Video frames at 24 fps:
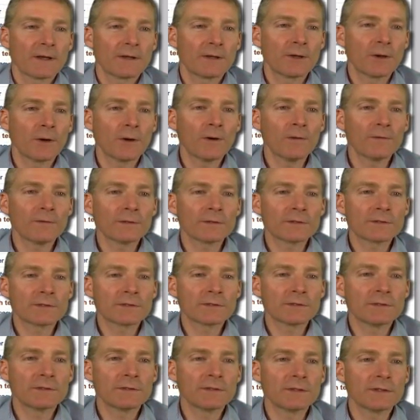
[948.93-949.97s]
Go over
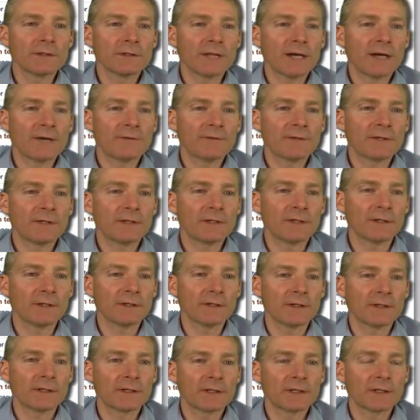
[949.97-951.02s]
to the left here
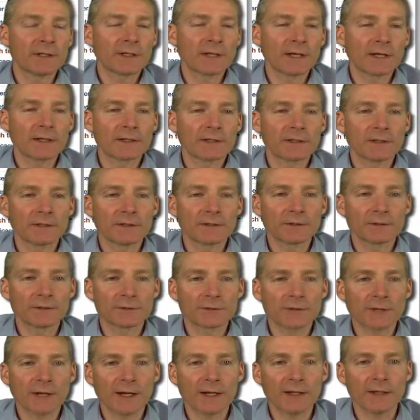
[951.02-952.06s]
and click on clinical
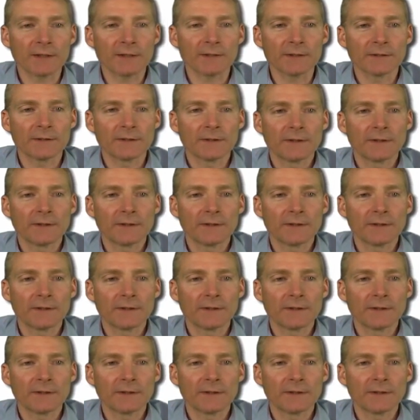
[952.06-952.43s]
trial.